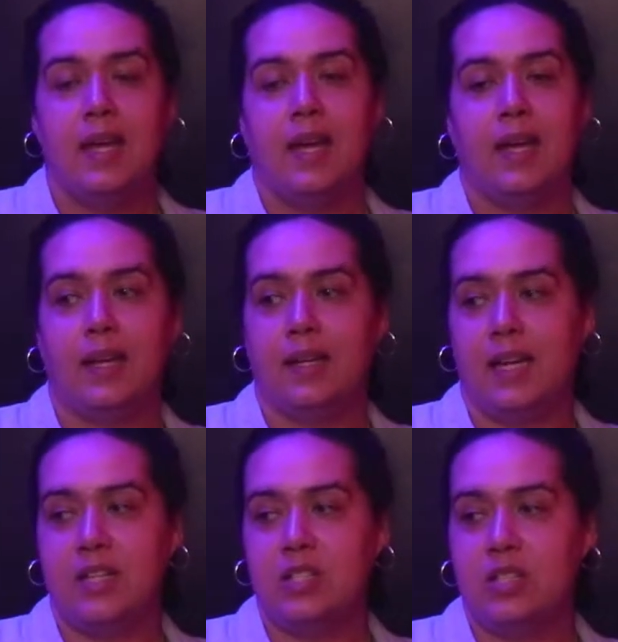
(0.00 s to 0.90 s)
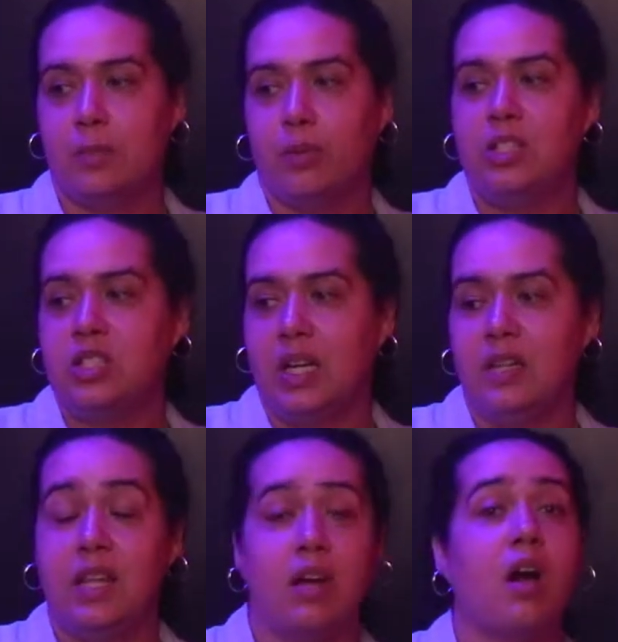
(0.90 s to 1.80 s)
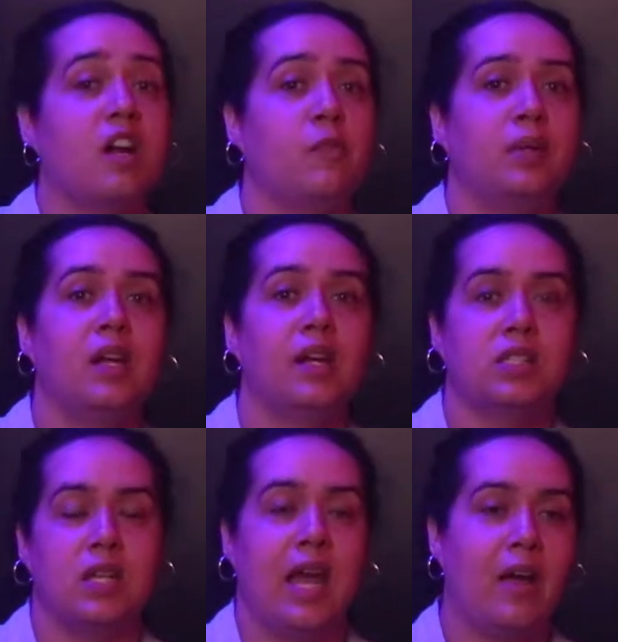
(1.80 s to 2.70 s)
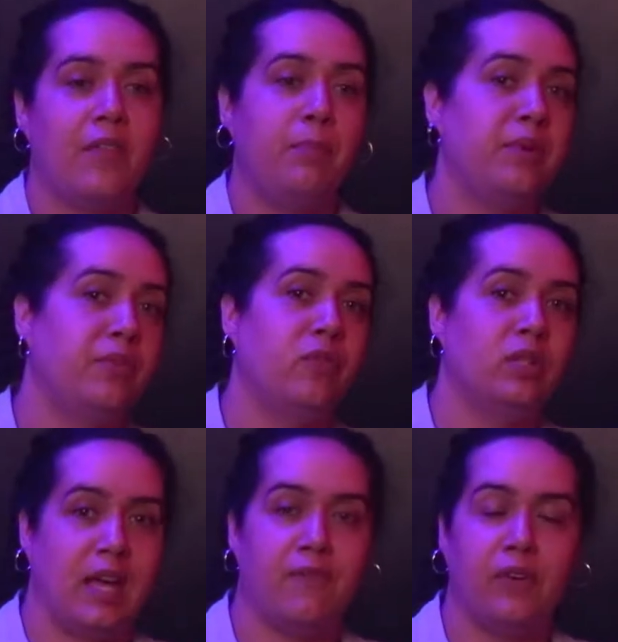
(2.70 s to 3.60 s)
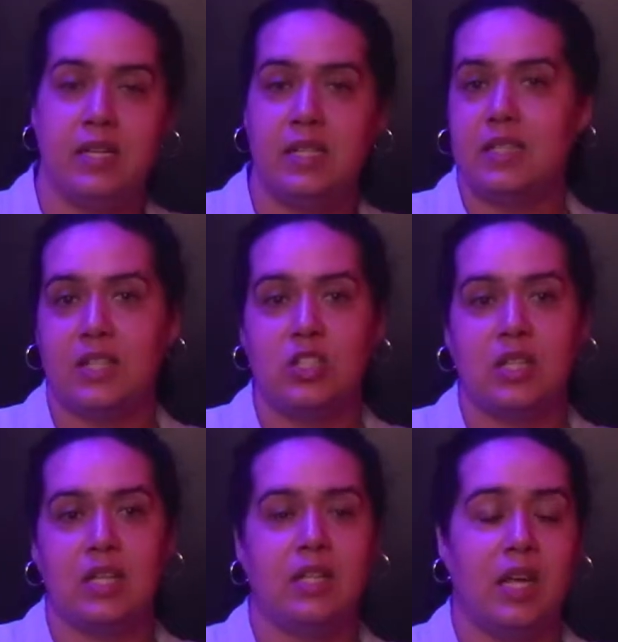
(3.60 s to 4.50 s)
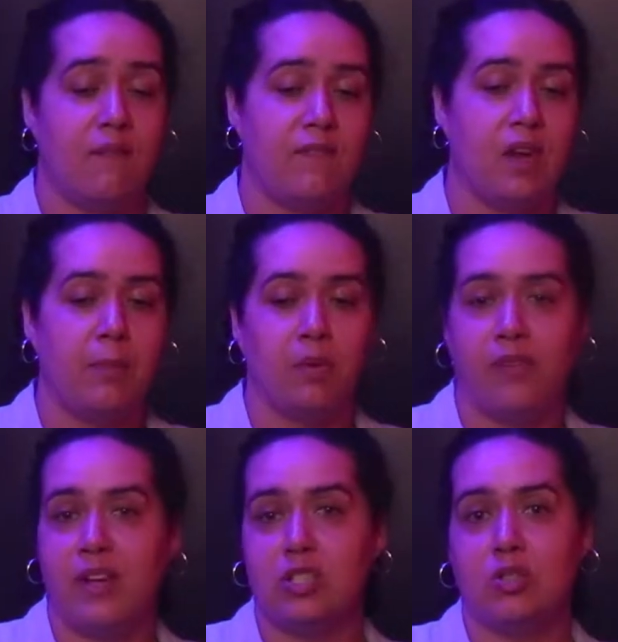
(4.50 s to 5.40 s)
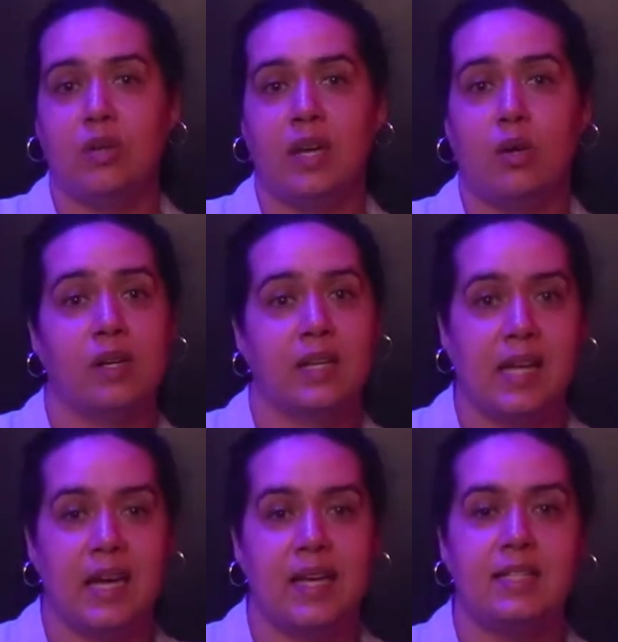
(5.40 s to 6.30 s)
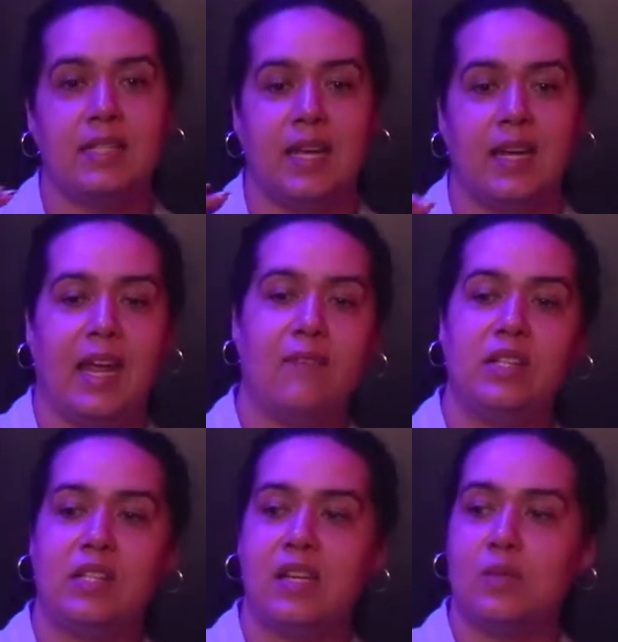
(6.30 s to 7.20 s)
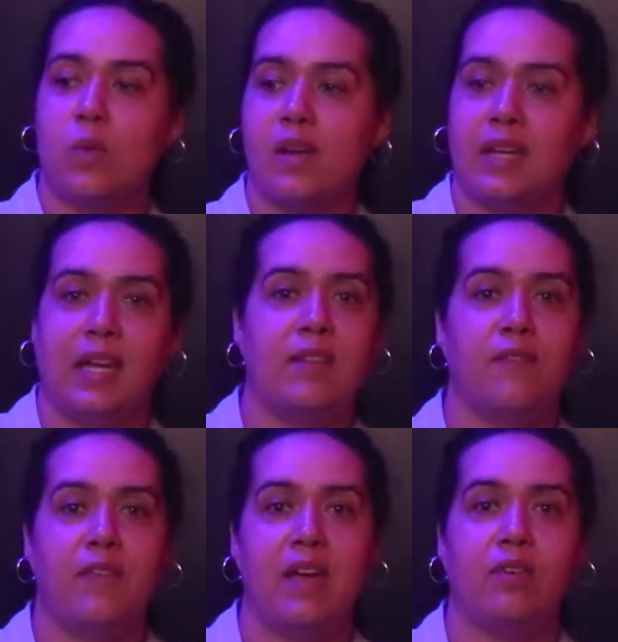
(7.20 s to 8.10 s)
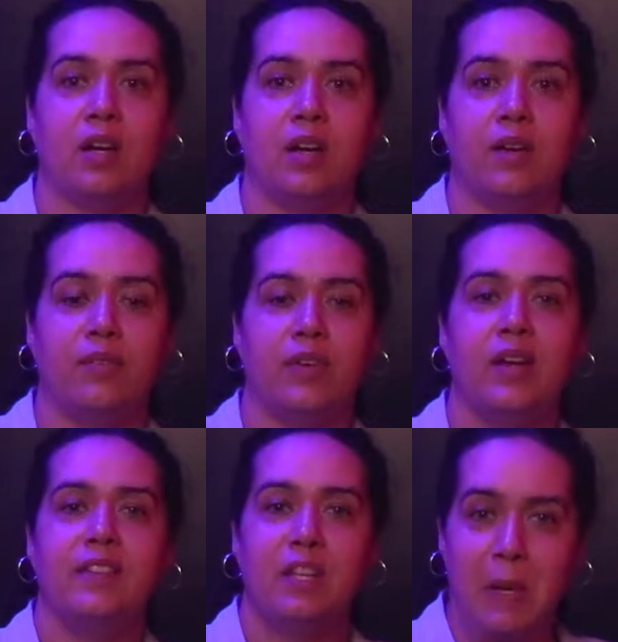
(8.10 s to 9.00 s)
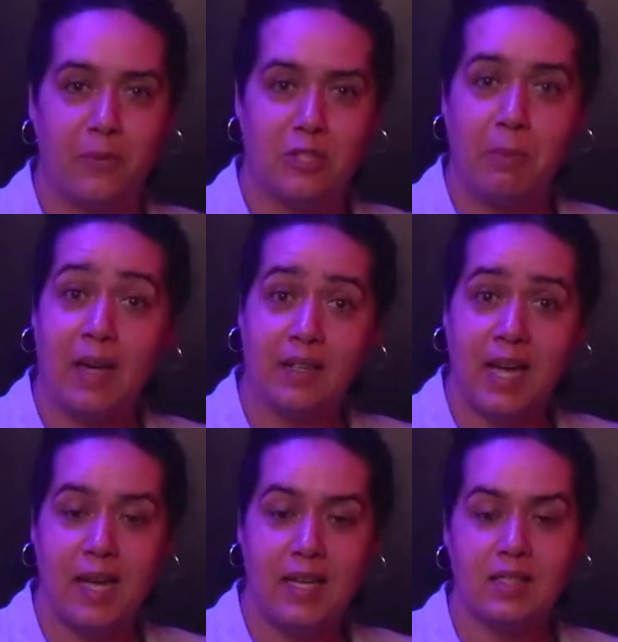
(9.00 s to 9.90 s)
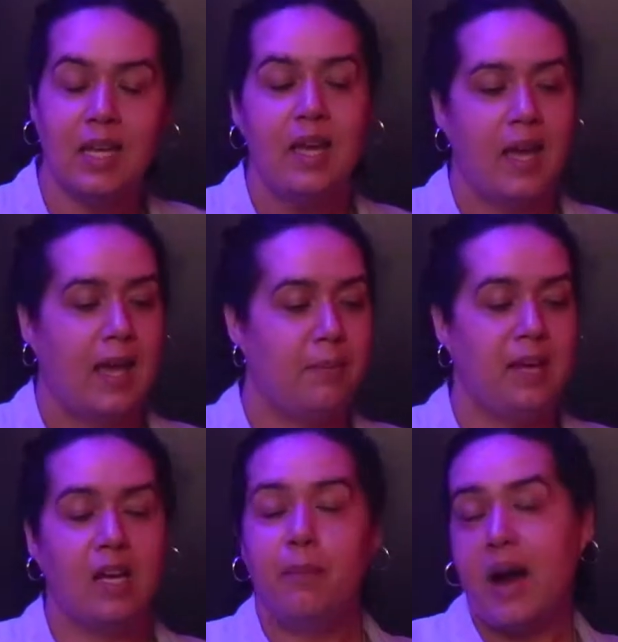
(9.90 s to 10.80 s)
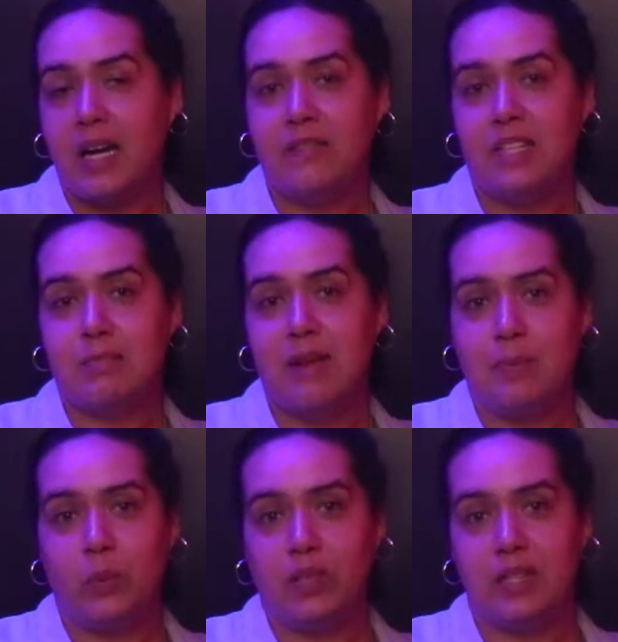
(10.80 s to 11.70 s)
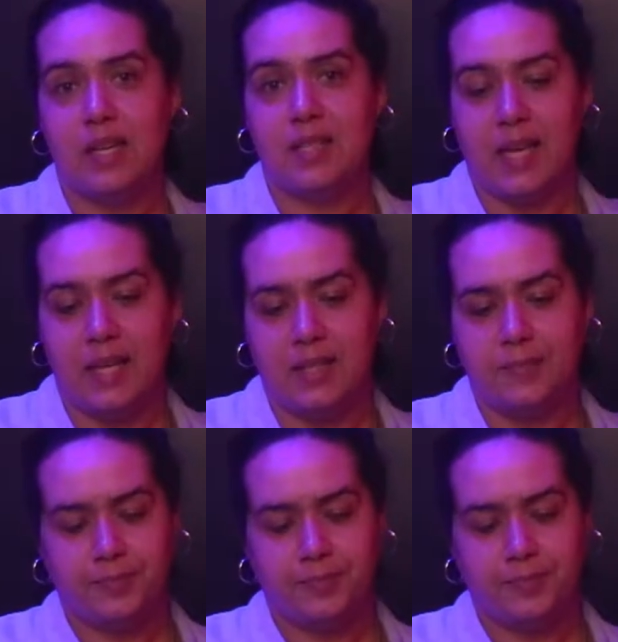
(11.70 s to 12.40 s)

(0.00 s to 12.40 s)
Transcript: and just appreciating their art of production, how they put forth effort and intention. They are very professional and organized, and everything is working in the favor of the People's Podcast. And being a part of this makes me really excited.